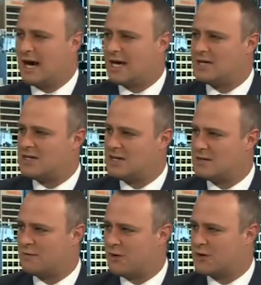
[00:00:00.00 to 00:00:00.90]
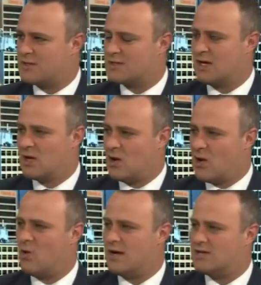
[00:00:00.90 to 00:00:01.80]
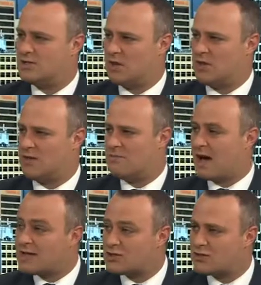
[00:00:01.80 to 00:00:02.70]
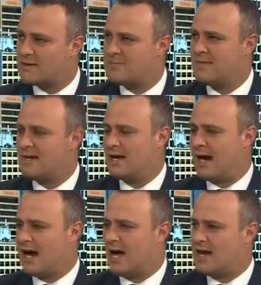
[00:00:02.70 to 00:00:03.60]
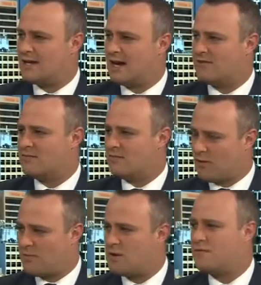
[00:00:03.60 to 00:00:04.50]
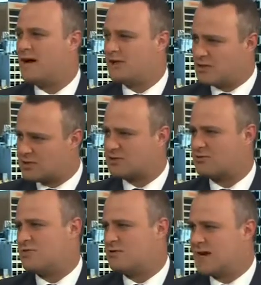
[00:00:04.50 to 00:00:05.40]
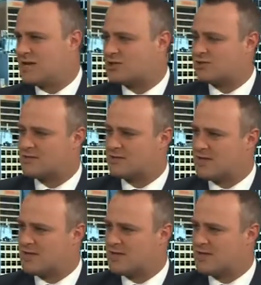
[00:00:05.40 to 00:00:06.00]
You need to focus always on the mainstream and govern from your values through the mainstream.